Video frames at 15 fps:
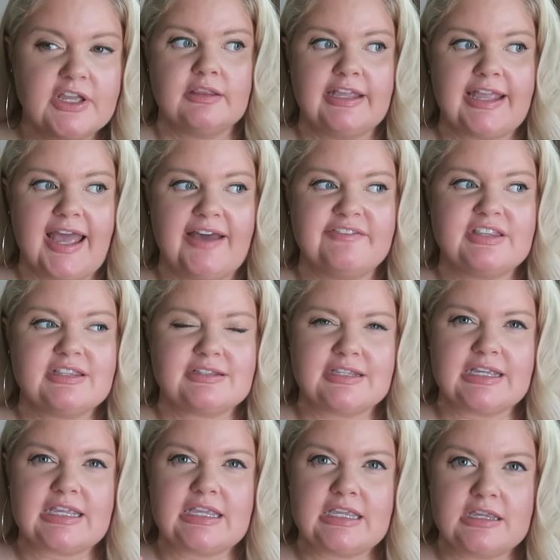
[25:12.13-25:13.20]
like having this
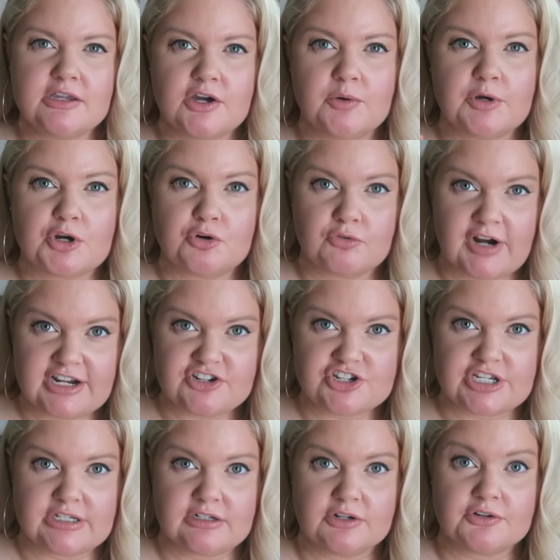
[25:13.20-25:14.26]
like ego
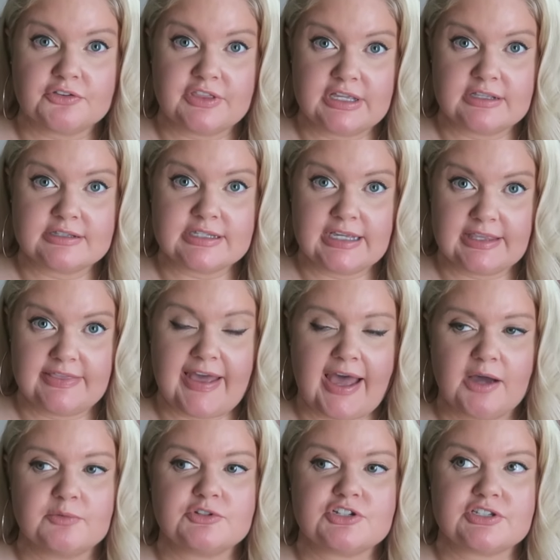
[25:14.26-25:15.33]
aggression or things like
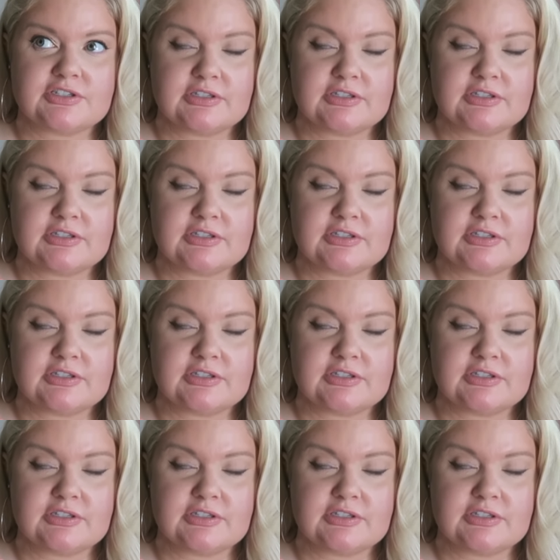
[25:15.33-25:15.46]
that, which is